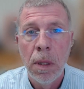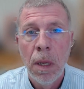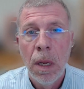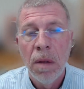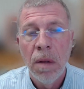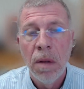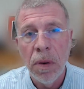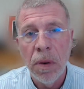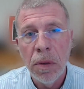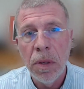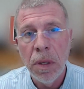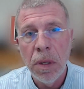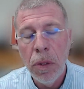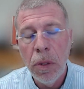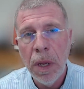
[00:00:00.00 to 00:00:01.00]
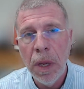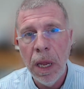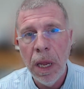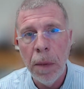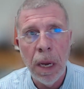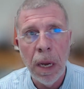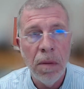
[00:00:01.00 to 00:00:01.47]
Version 2 came
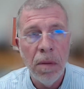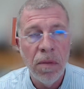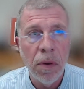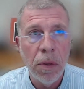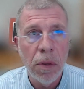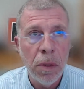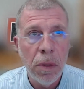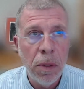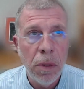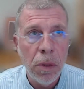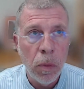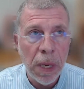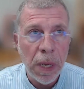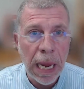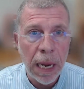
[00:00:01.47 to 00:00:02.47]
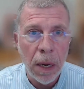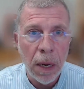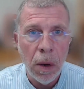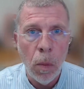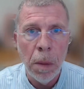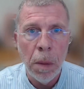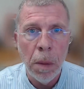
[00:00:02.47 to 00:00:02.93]
out. In version 2, we added
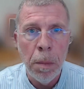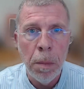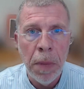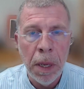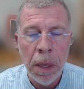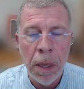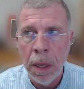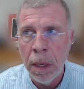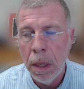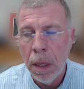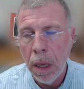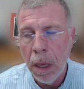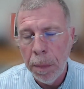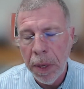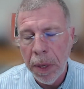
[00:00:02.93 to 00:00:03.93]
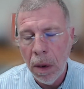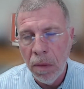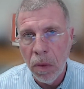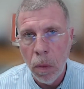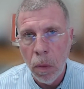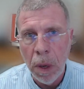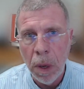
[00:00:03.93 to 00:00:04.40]
1 million, a bit over
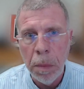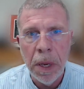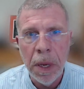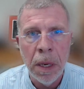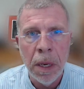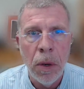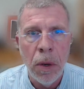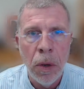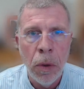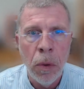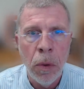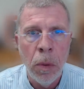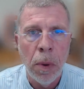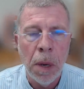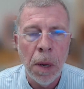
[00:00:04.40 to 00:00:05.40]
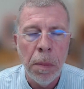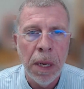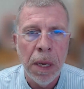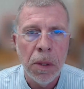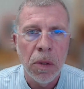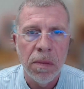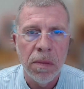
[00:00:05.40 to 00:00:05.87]
1 million new broadband
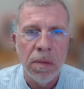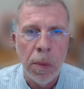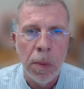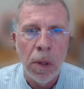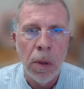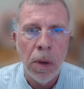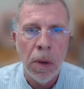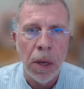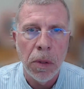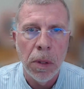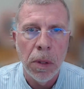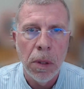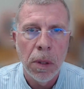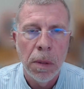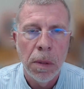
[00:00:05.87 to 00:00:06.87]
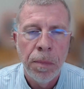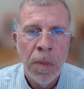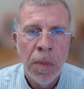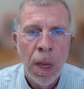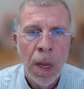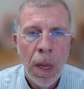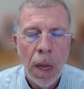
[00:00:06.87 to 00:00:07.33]
serviceable locations
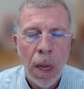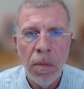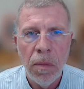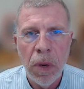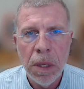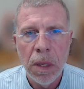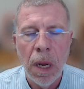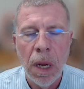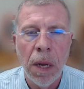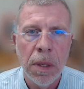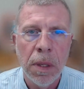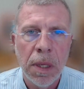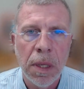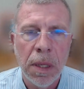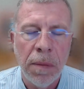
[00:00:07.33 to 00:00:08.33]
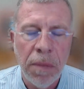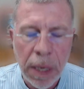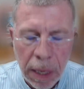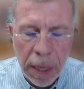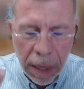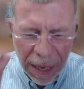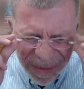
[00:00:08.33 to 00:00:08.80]
of which 170, I think